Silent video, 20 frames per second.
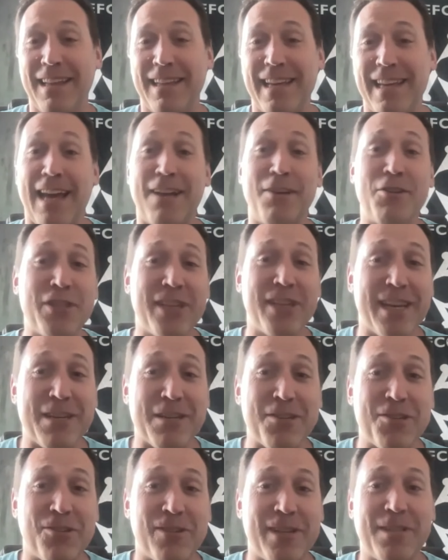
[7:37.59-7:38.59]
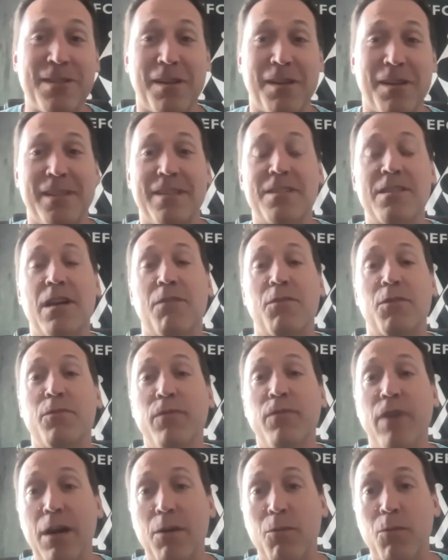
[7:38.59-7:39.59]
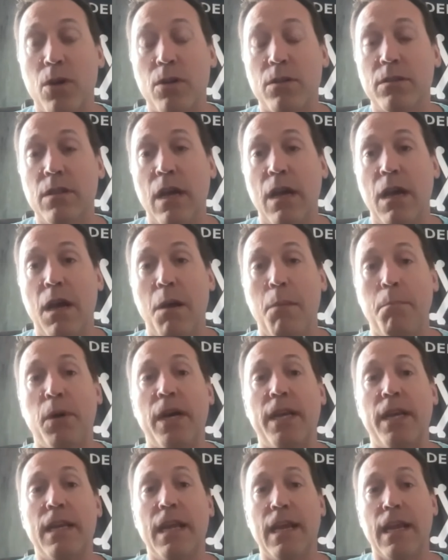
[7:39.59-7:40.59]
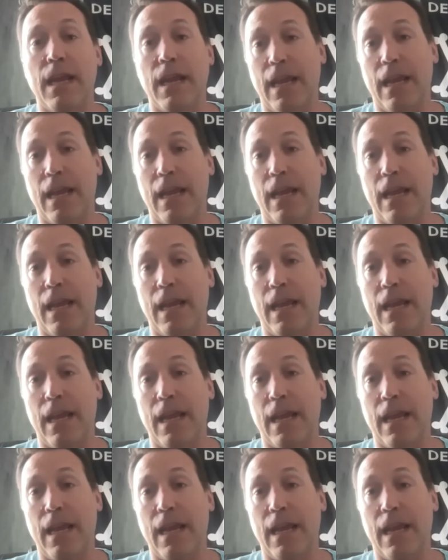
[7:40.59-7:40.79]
the energy industry suddenly discovered firewalls, but